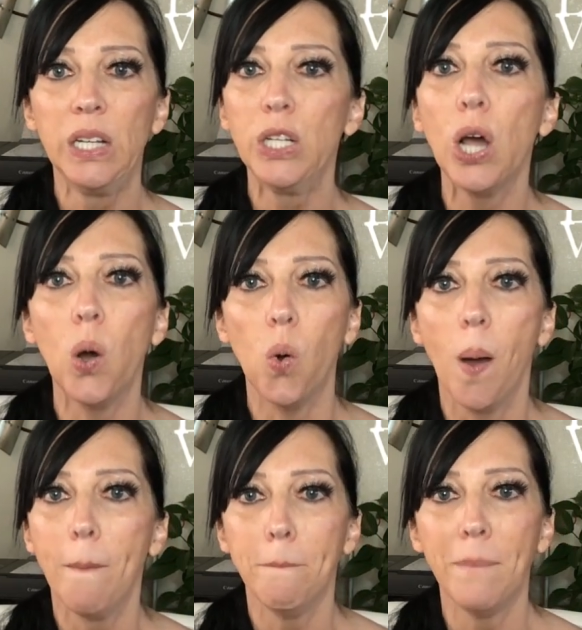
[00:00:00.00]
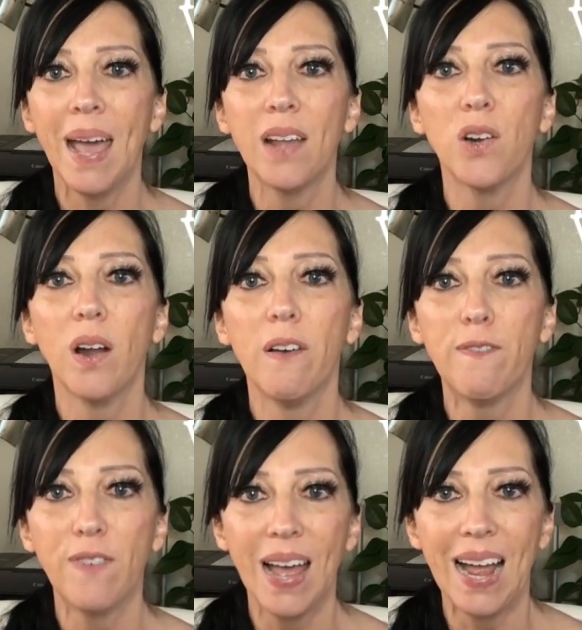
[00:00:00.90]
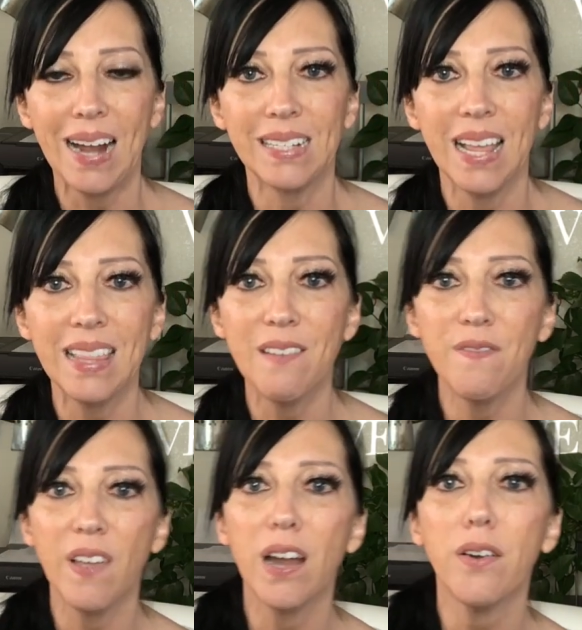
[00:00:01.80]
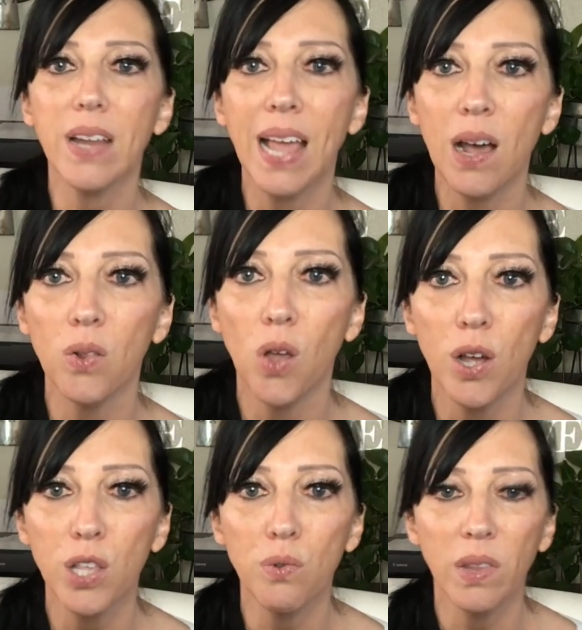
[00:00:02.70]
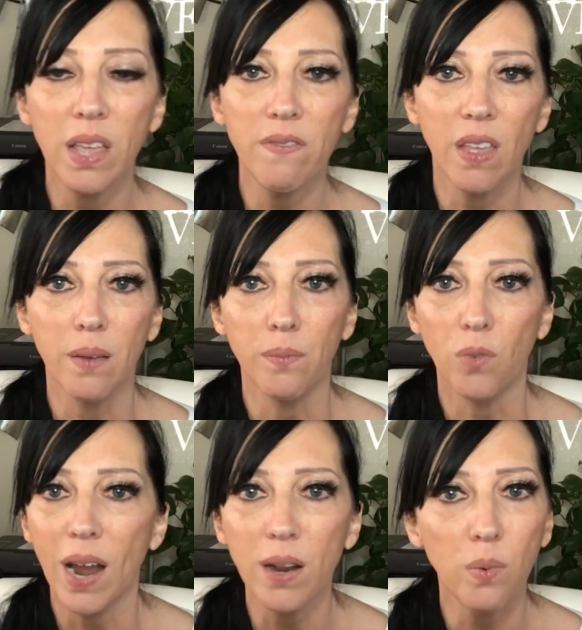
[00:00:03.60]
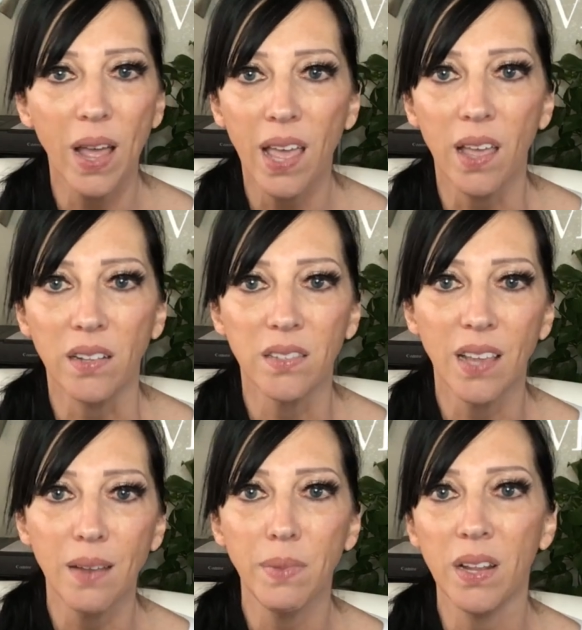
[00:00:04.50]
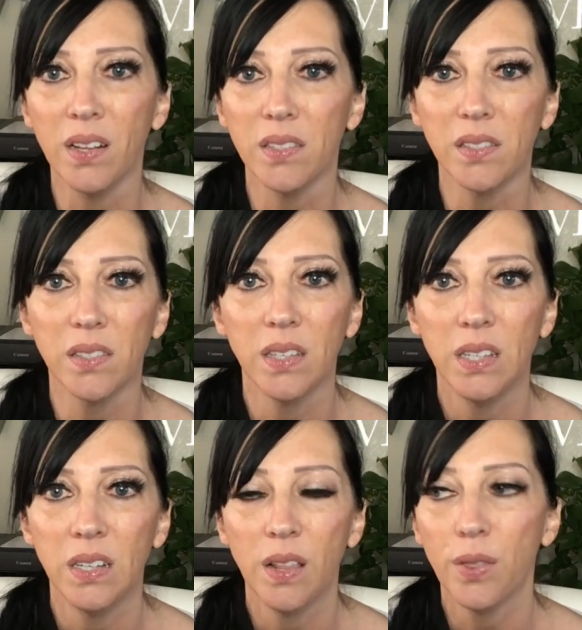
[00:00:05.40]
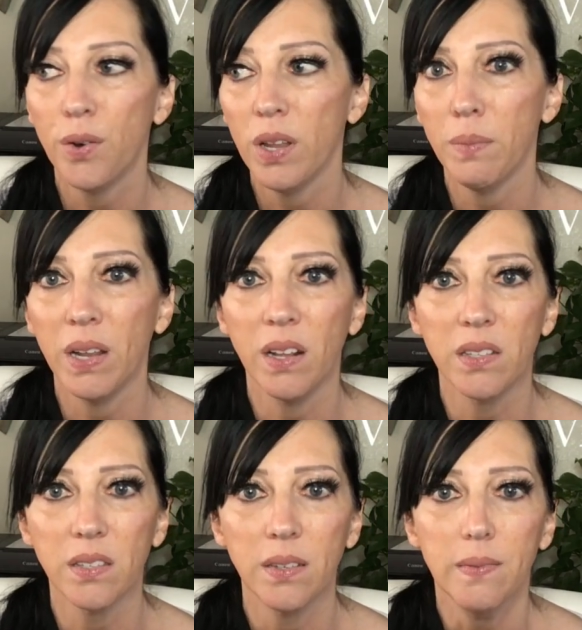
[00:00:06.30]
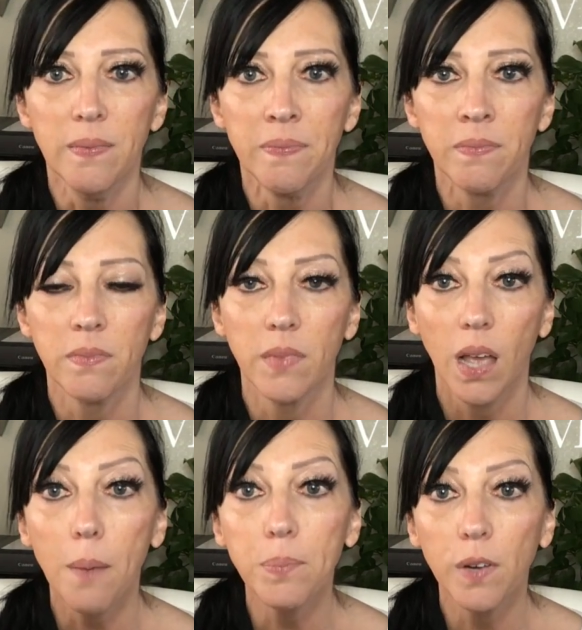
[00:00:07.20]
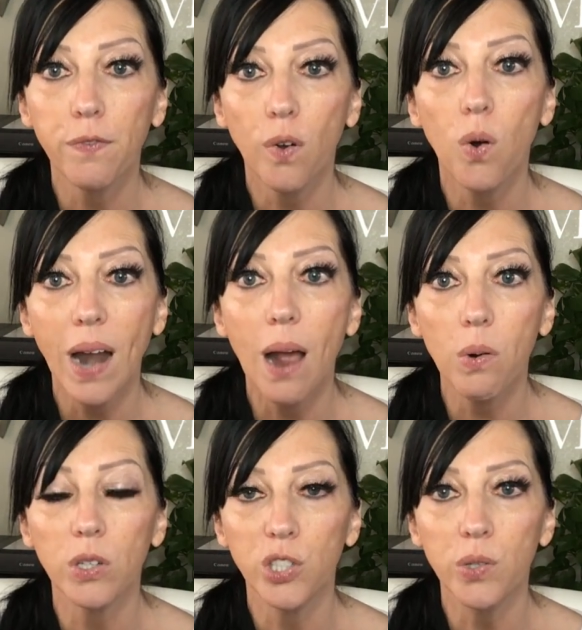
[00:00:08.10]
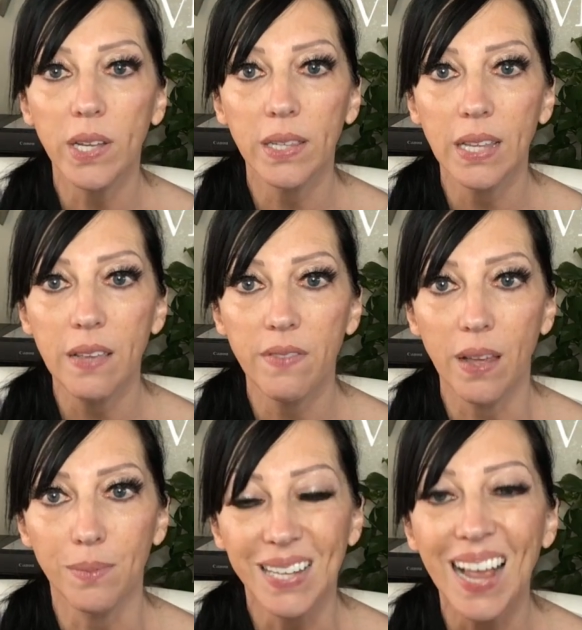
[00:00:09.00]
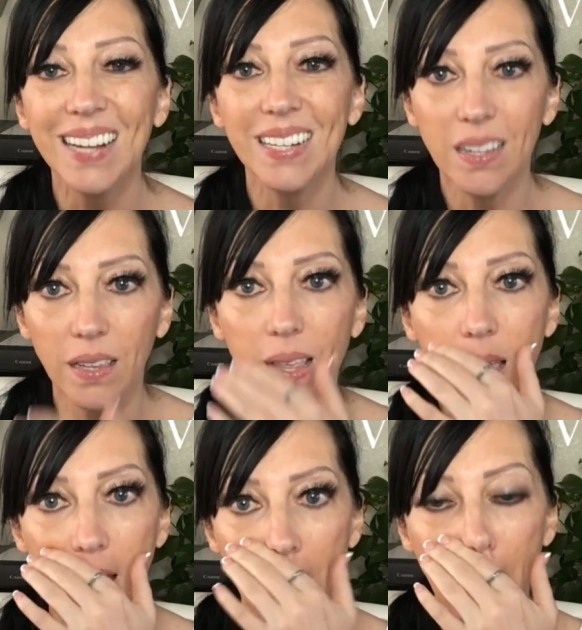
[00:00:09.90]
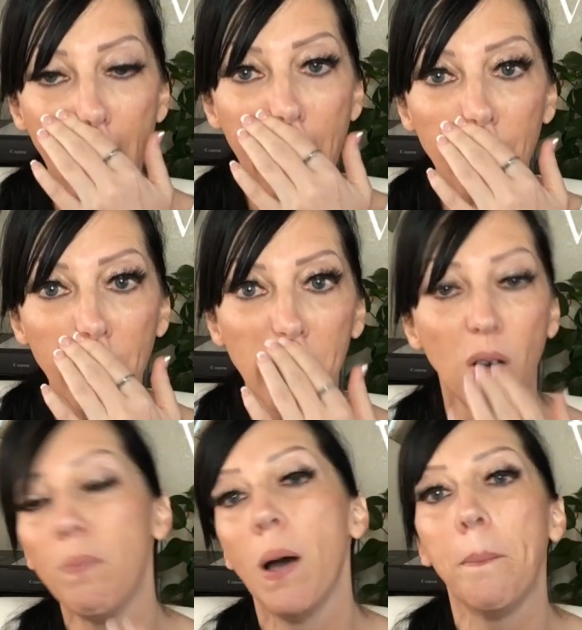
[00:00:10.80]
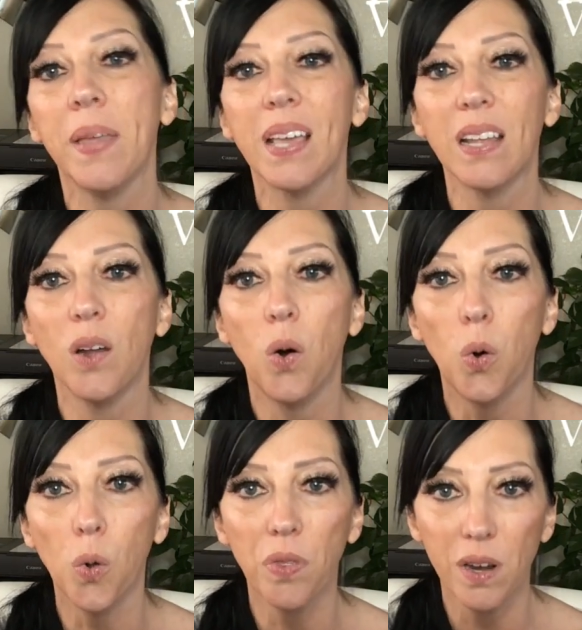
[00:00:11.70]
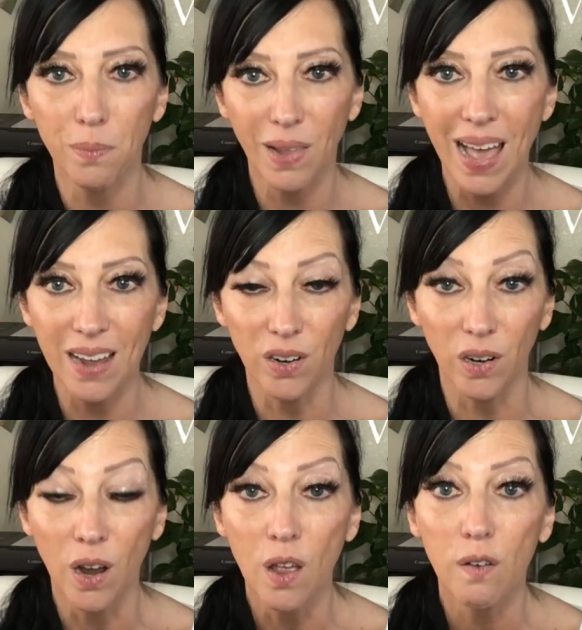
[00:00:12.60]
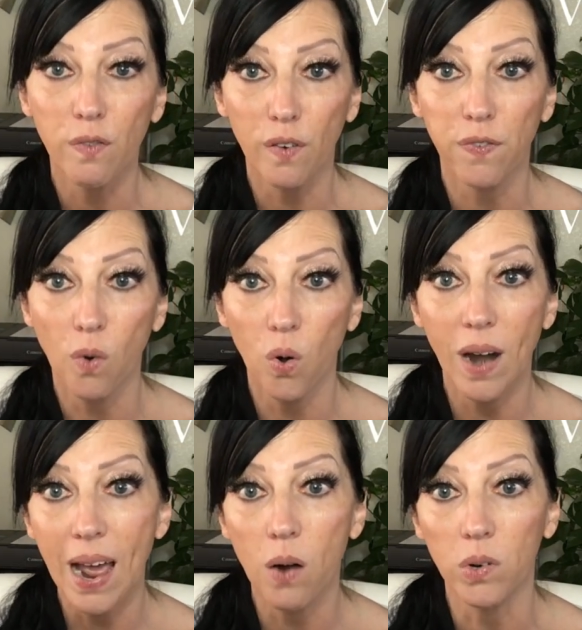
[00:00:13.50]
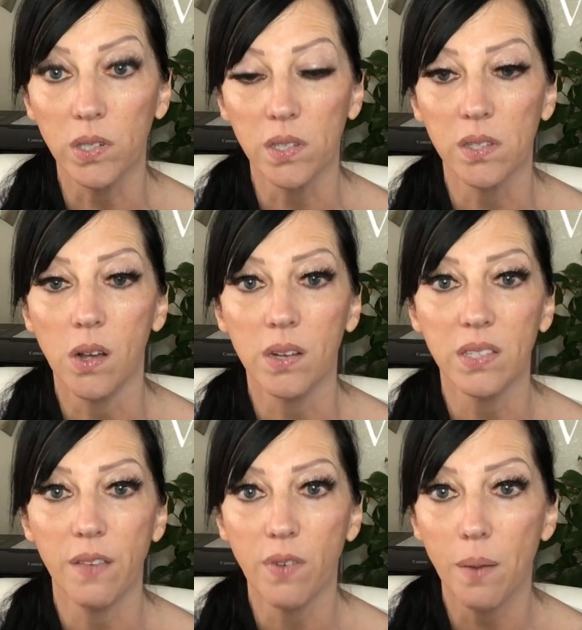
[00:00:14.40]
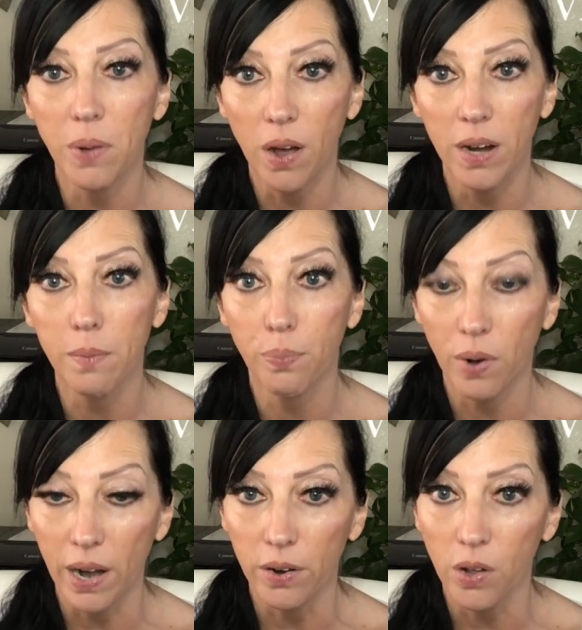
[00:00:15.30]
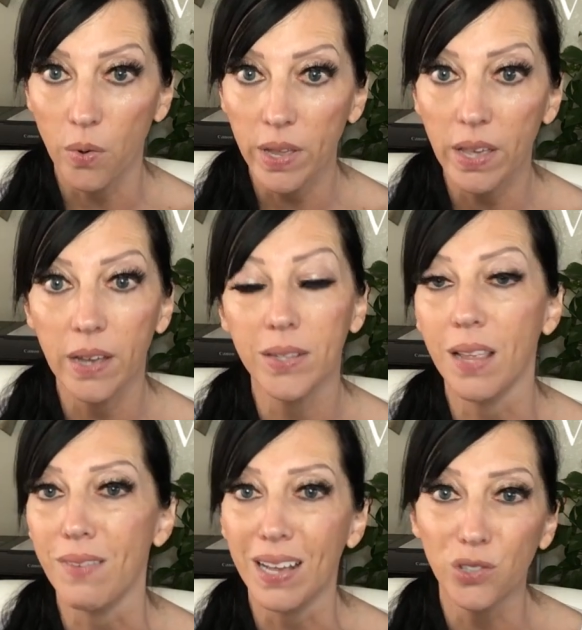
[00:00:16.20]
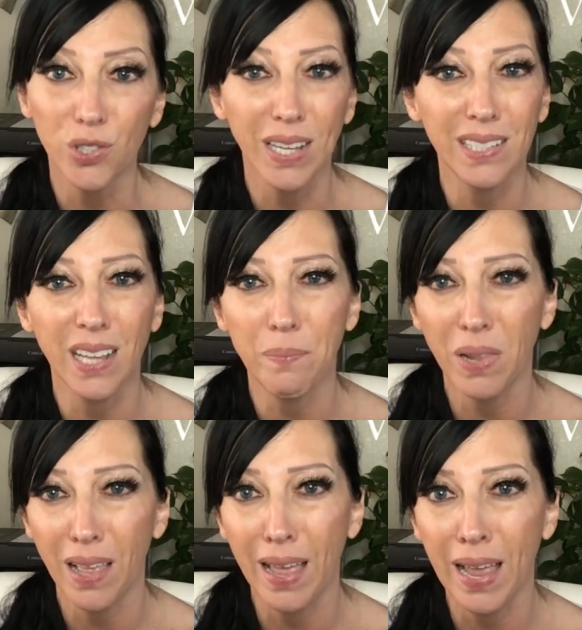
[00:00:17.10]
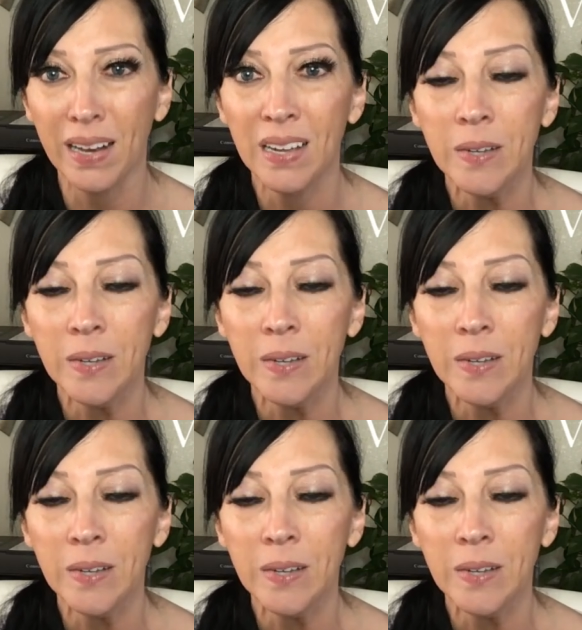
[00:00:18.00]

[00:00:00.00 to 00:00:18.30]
No, matter of fact. And then vary how long you leave them right away. 10 minutes, 30 minutes, up to 4 hours you can leave them. Technically, an 8-week-old puppy can hold their bladder for 4 hours as long as they've gone potty prior to going in, they've exercised, they played.